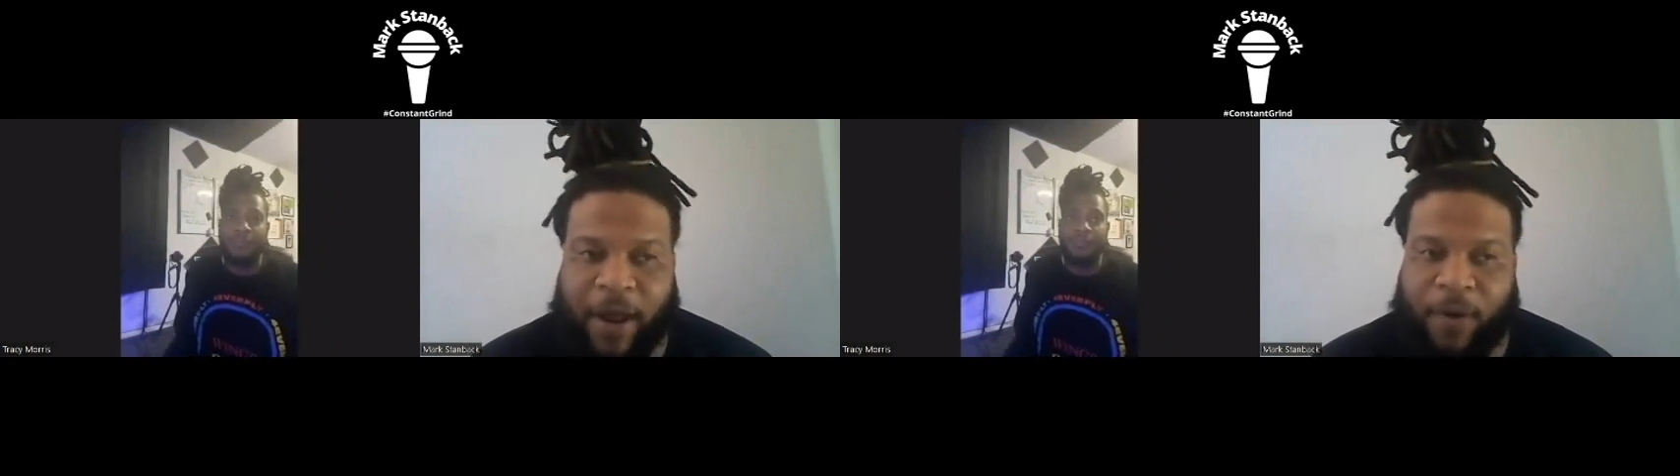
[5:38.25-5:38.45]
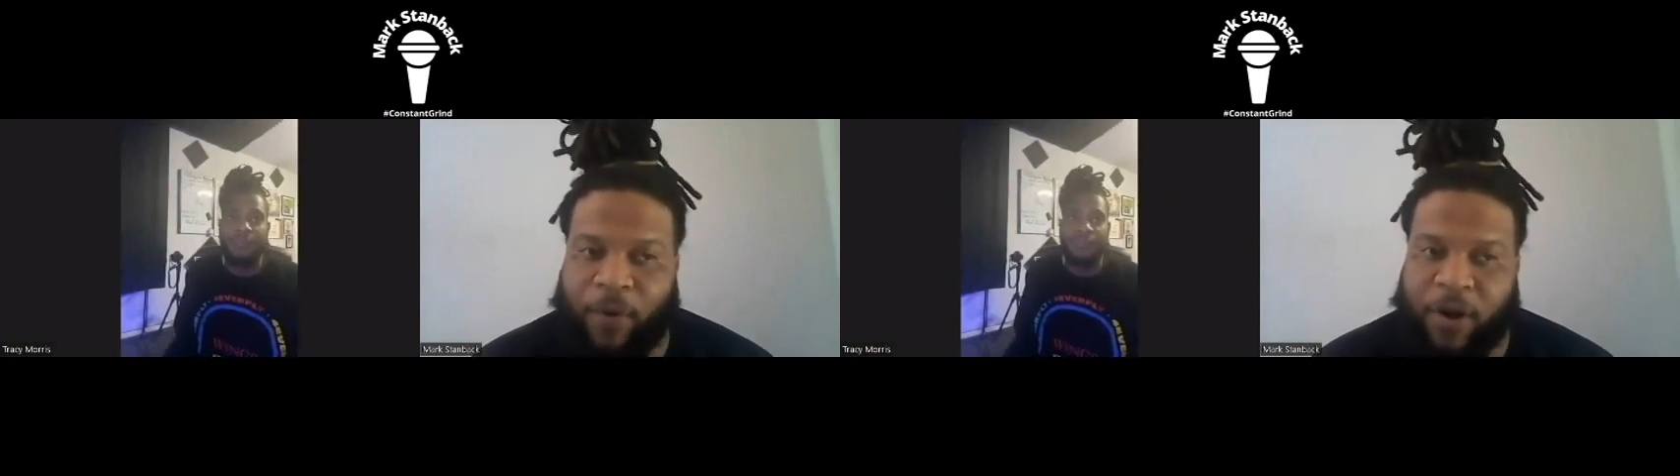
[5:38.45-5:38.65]

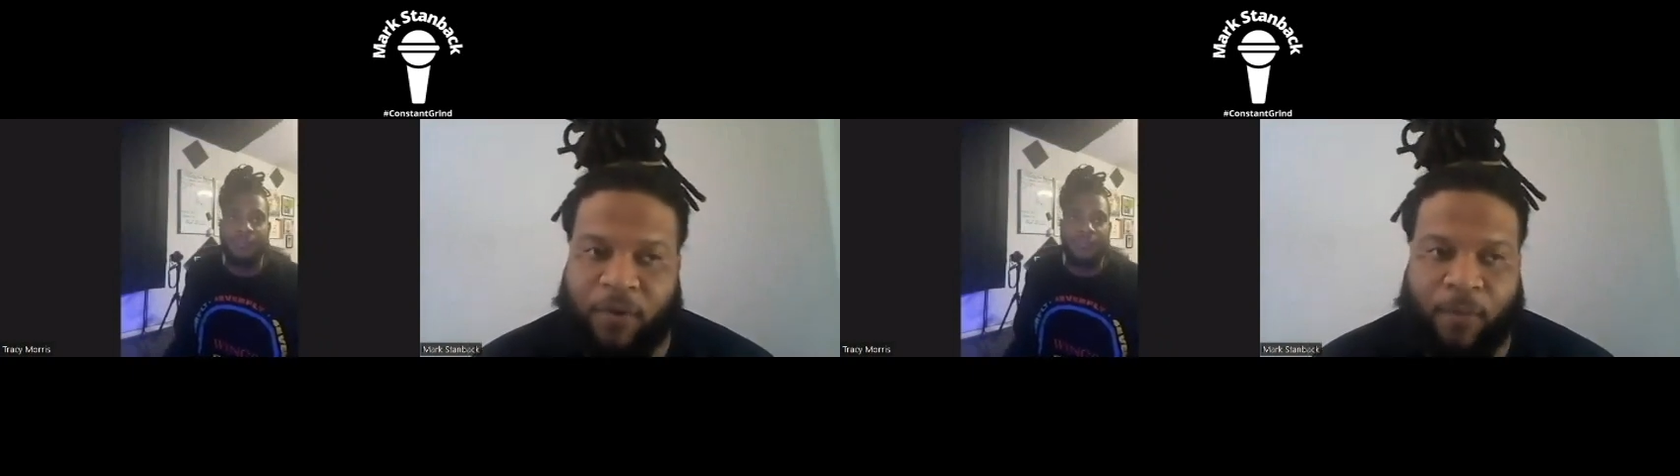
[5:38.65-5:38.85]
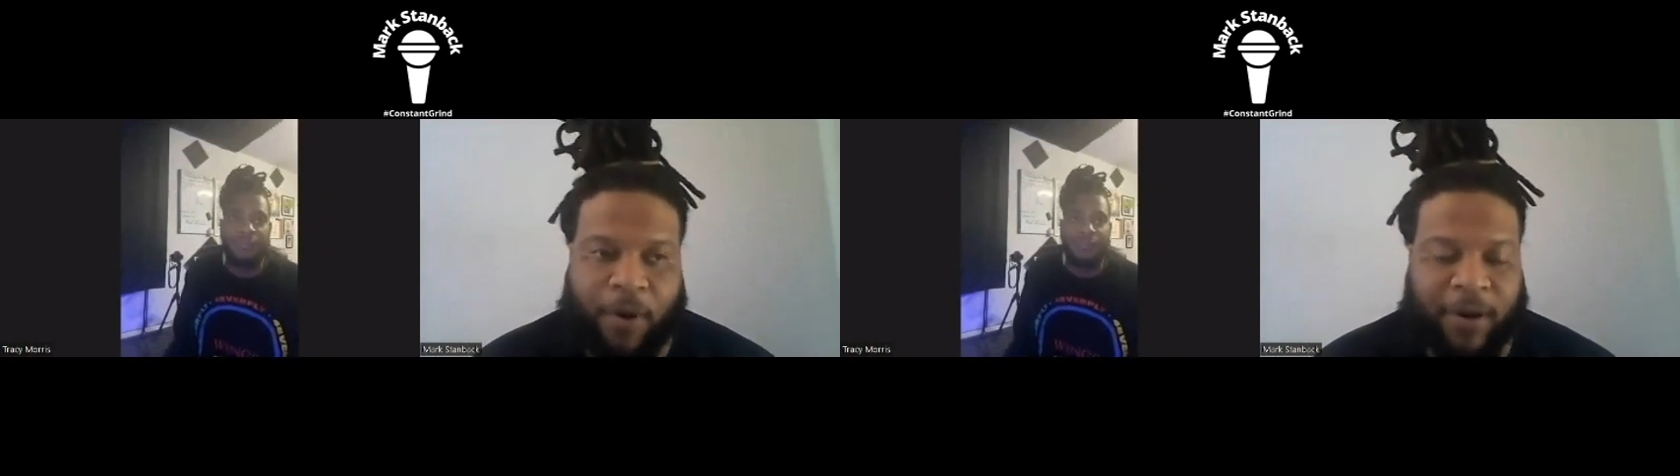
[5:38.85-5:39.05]
and where
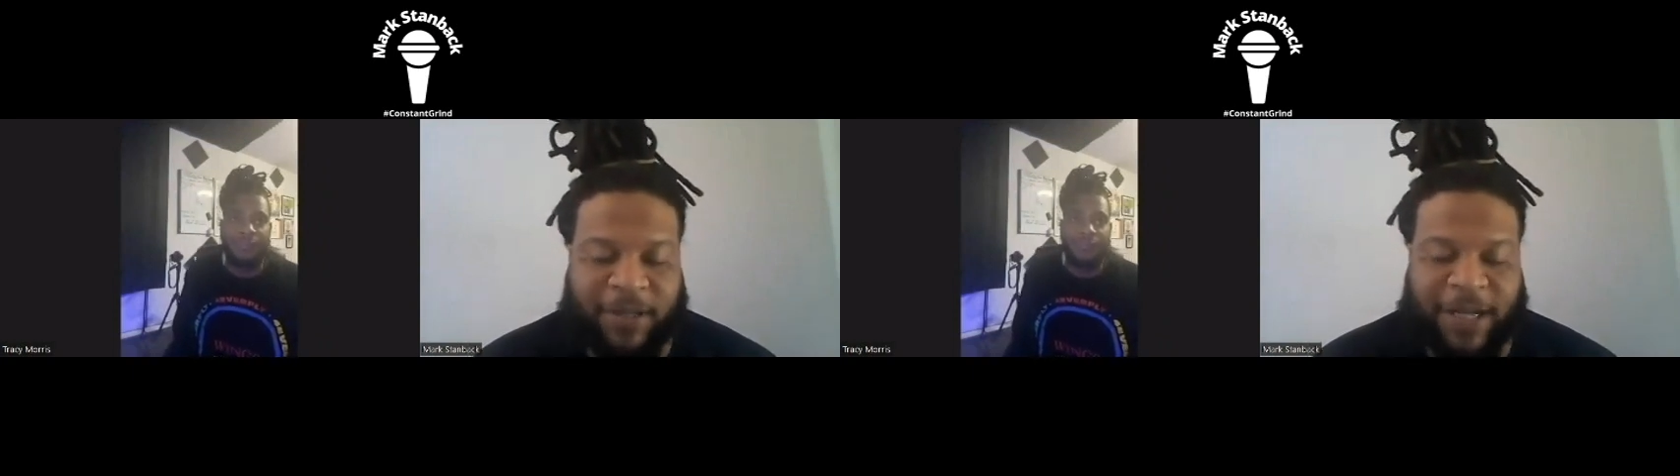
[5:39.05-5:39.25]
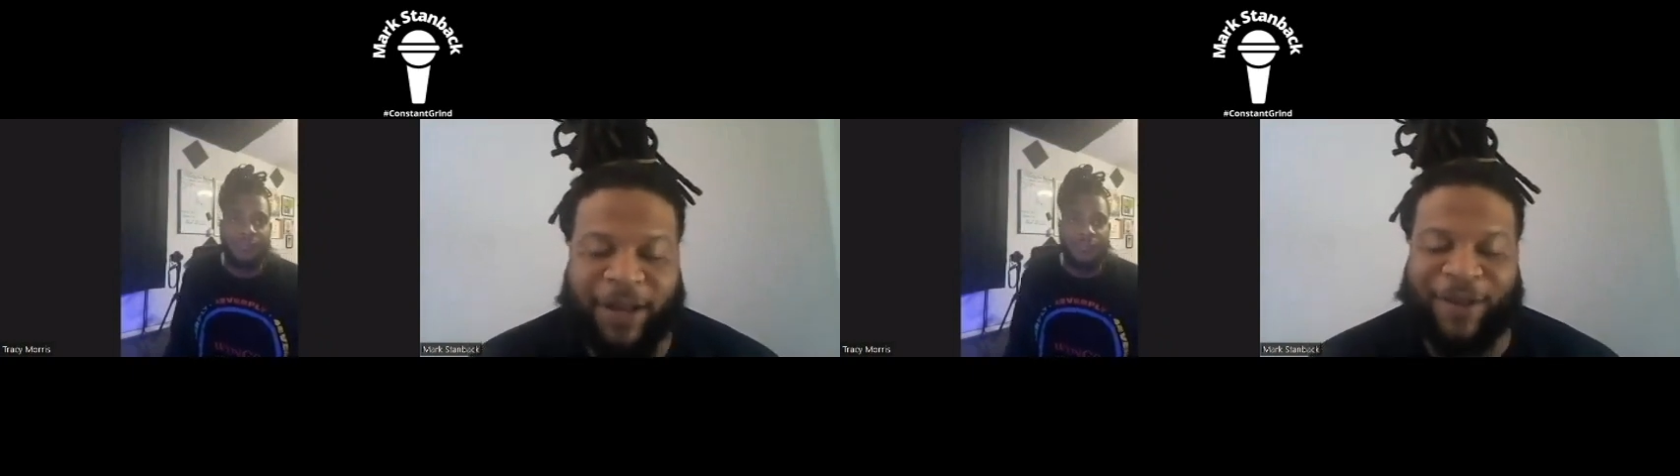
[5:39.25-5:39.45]
you wanted to
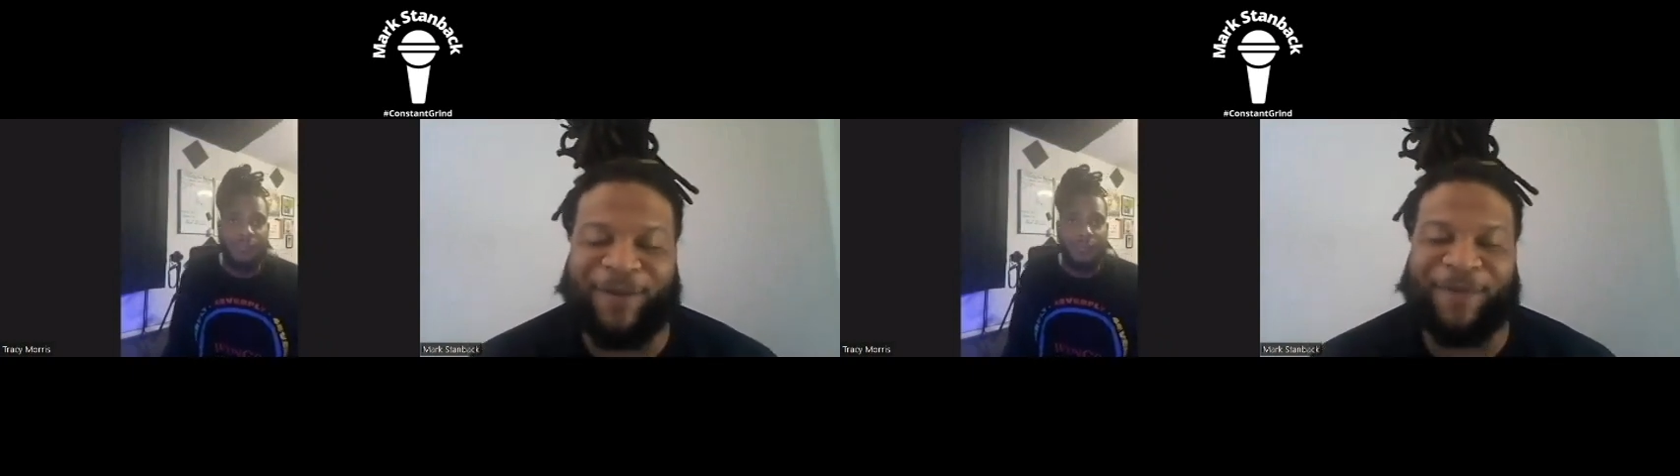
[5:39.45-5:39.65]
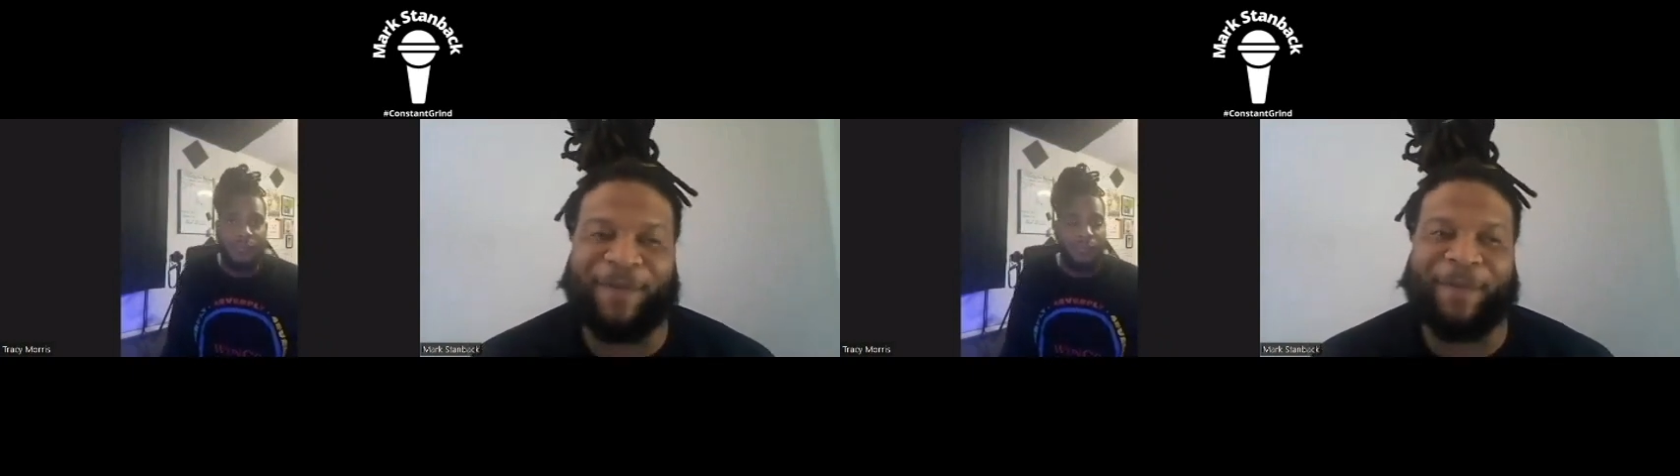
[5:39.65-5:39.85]
take you.